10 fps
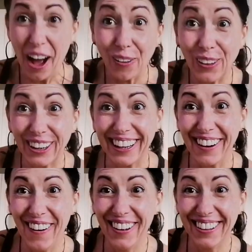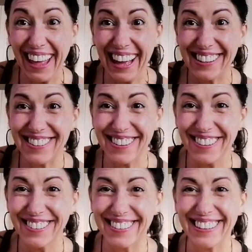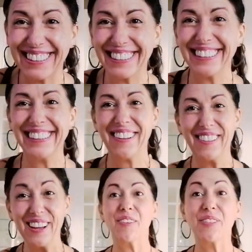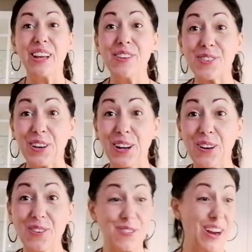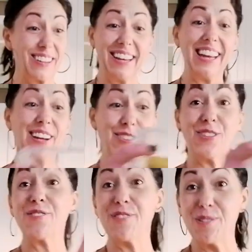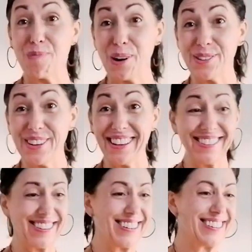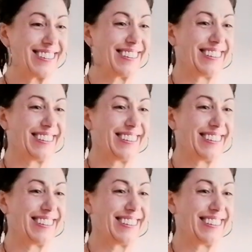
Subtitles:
Now look at all that juice. These are going to go directly into the food processor.